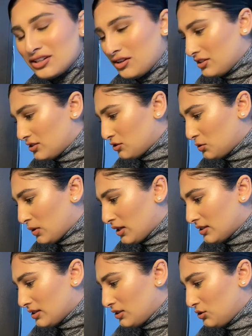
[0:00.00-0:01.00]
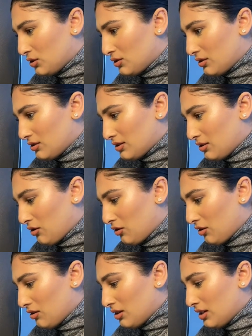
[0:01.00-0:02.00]
on the touchpad you can
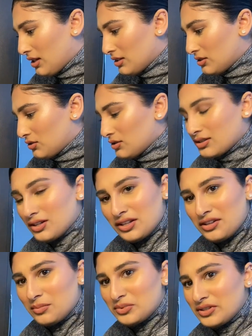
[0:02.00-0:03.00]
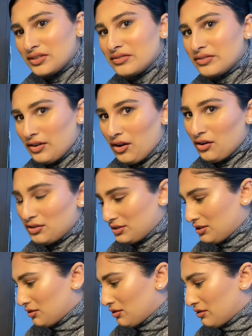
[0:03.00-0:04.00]
call, so it's got an option for
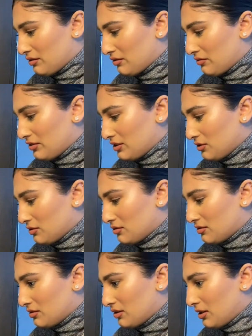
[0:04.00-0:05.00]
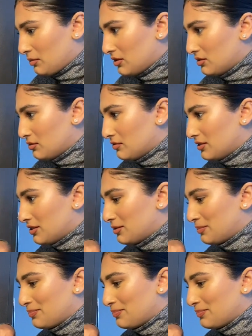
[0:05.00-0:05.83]
audio or video. I'm gonna do video.